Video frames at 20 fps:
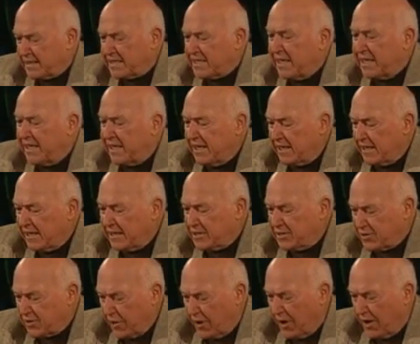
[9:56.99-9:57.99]

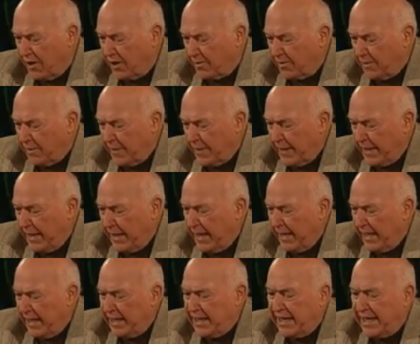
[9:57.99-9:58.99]
exceedingly strong.
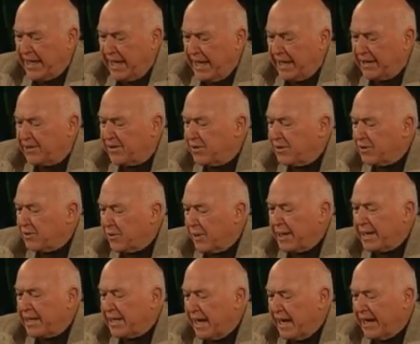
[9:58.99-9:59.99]
And it had
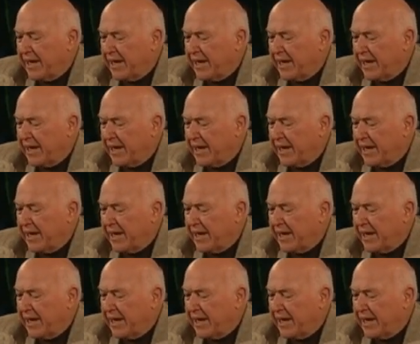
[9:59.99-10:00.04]
great